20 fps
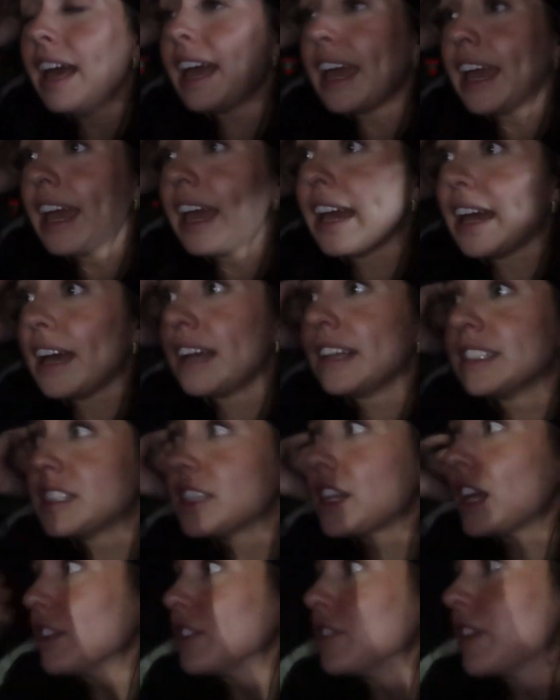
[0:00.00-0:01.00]
And
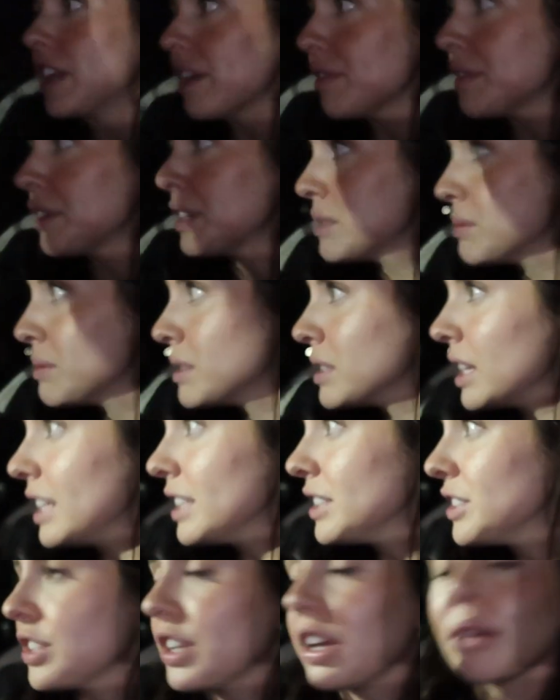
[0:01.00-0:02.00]
do they have Christmas
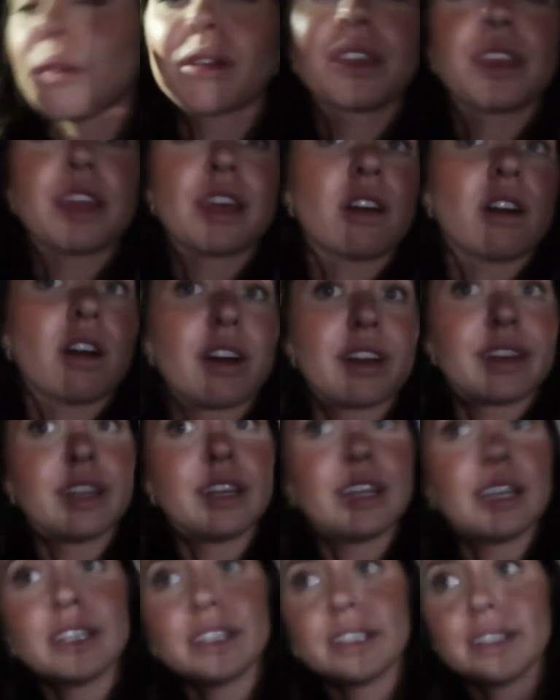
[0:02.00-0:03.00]
lights? No, thank God.
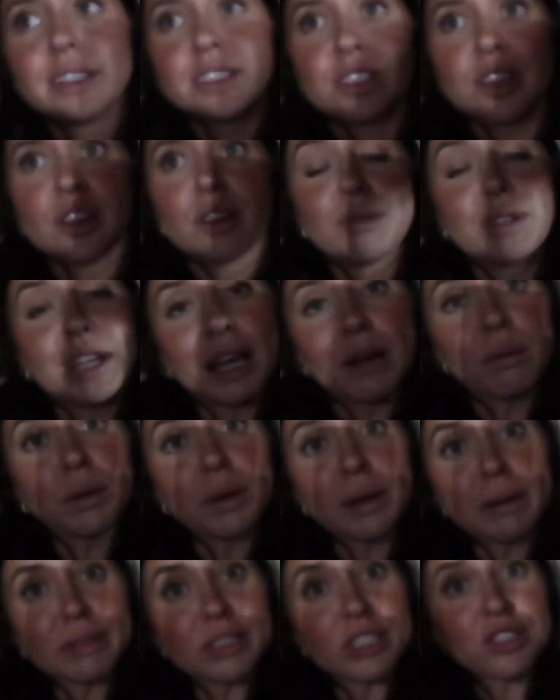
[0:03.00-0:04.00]
So yeah,
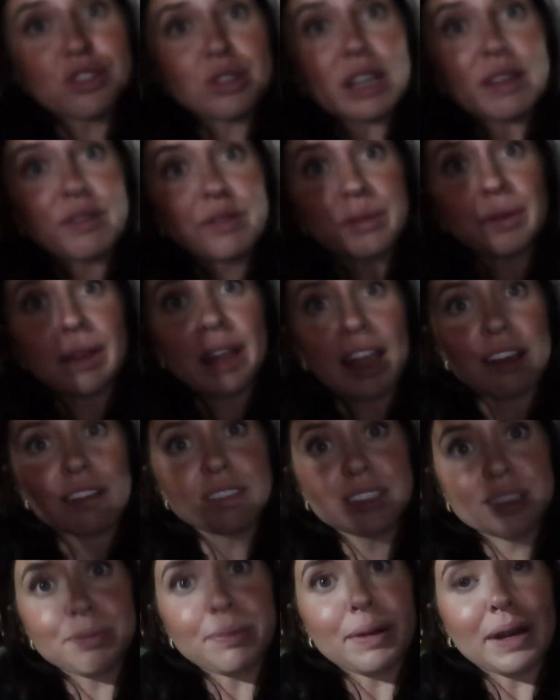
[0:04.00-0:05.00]
we'll probably just drive
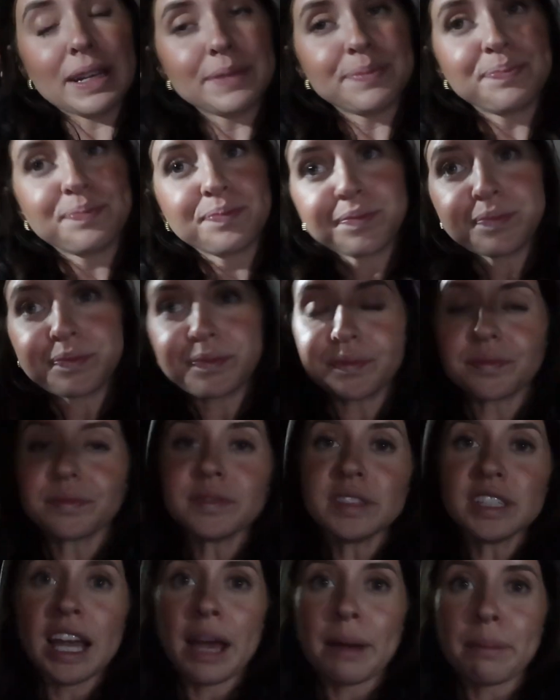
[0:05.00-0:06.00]
around, but
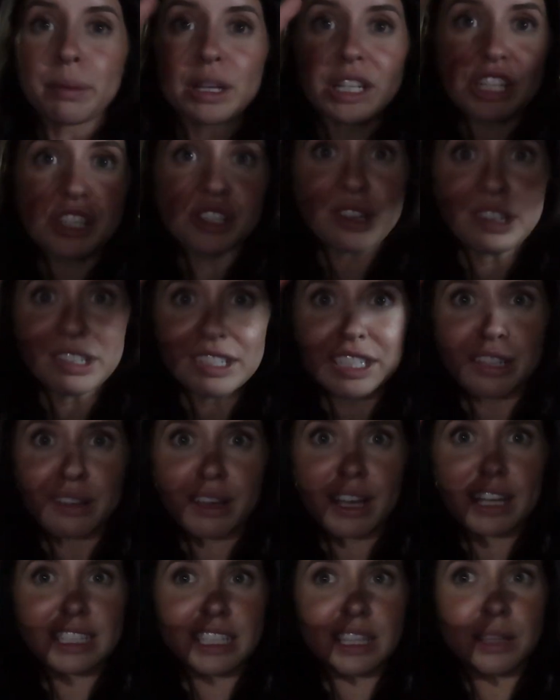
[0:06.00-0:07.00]
I'm pretty sure I'll see
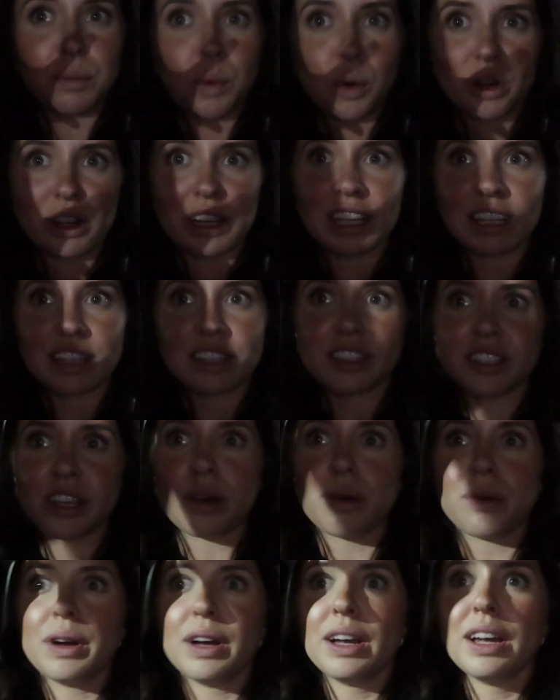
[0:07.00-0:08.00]
you guys in the morning,
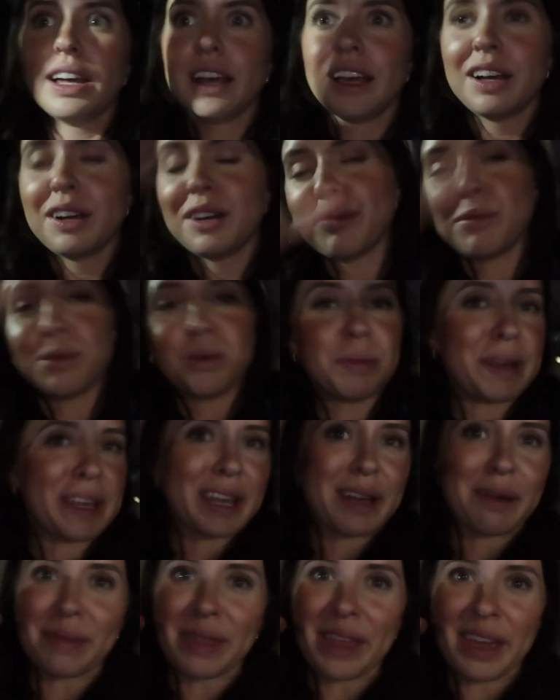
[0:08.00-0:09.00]
so we'll
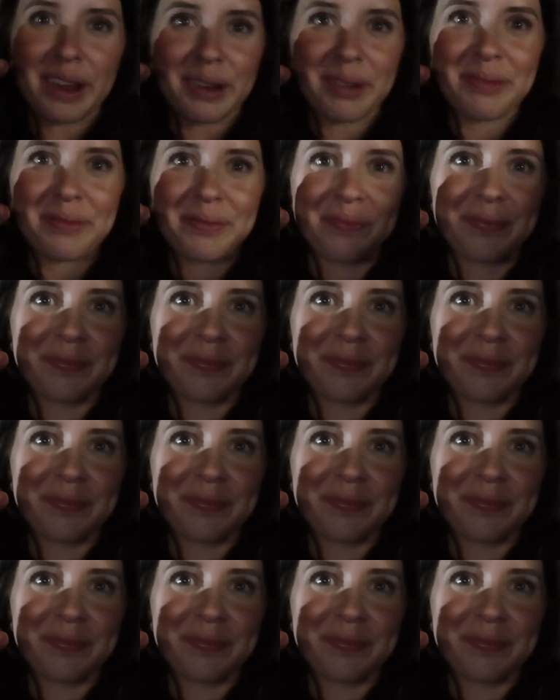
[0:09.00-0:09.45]
pick up there.